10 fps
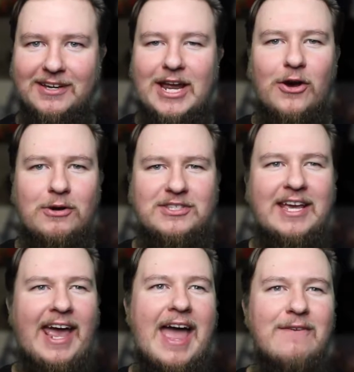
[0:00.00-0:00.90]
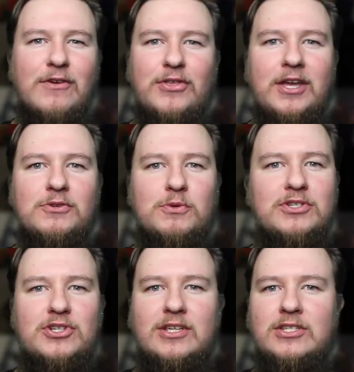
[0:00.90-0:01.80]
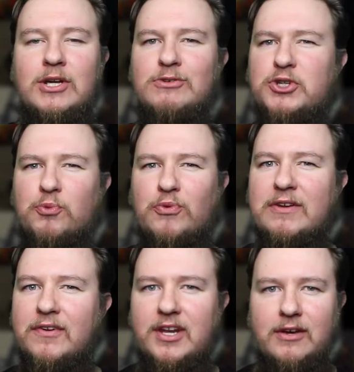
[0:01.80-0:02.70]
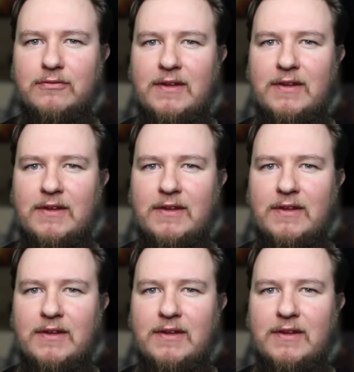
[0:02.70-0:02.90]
It's like everything was just, derivative.